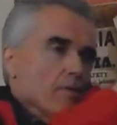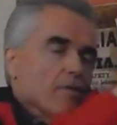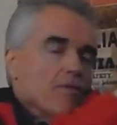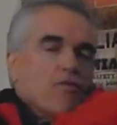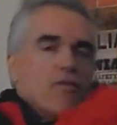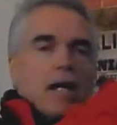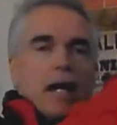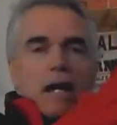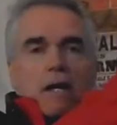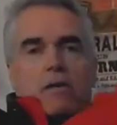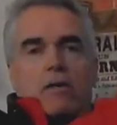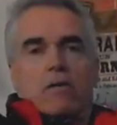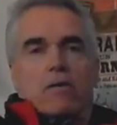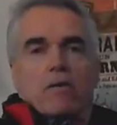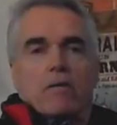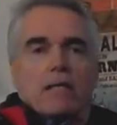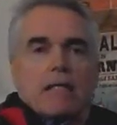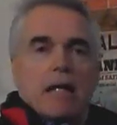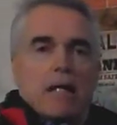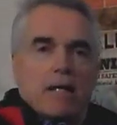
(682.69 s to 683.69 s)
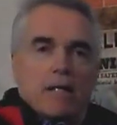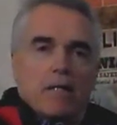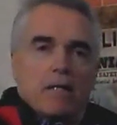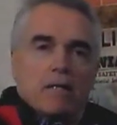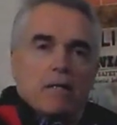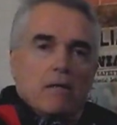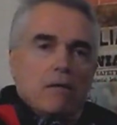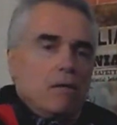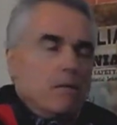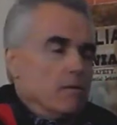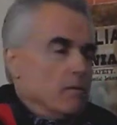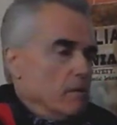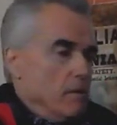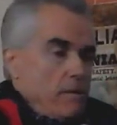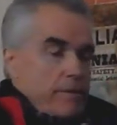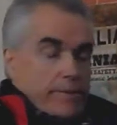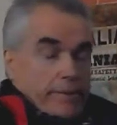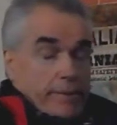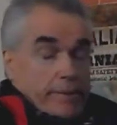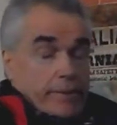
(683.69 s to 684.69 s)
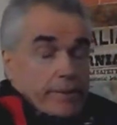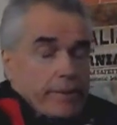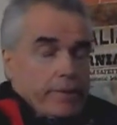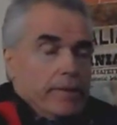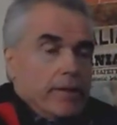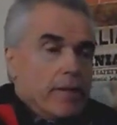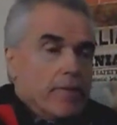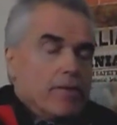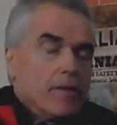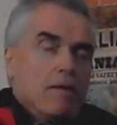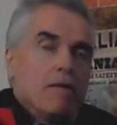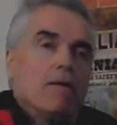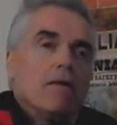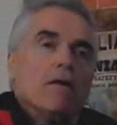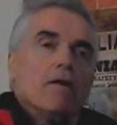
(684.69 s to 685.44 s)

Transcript: the flat or going downhill, it's nothing.